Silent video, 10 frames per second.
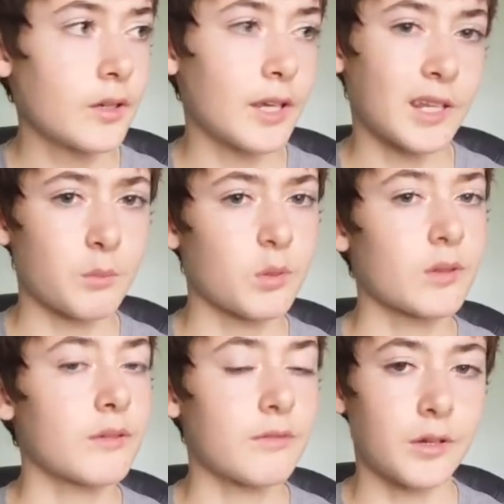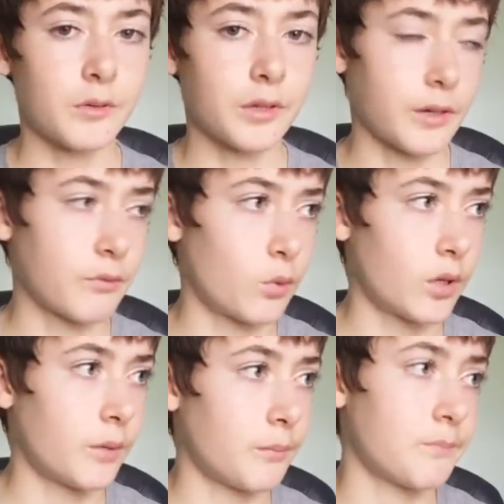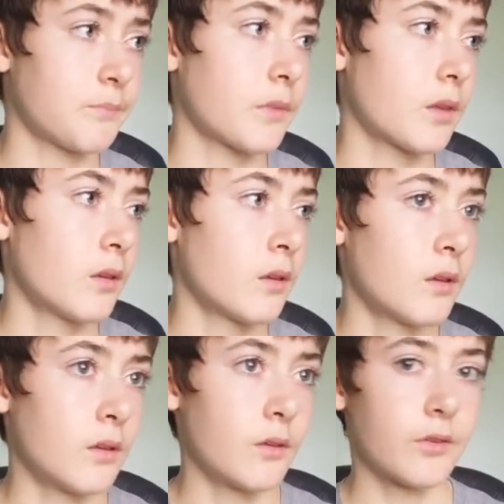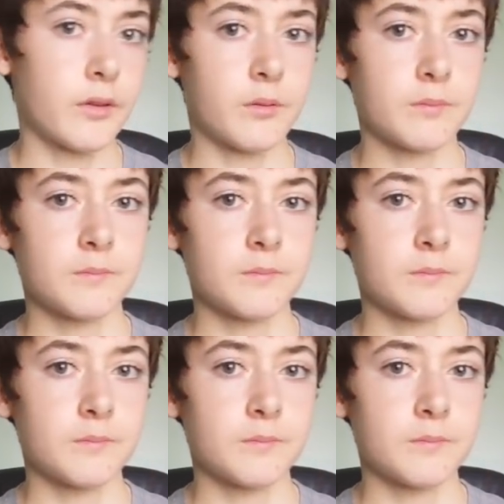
And I believe I only have one. So,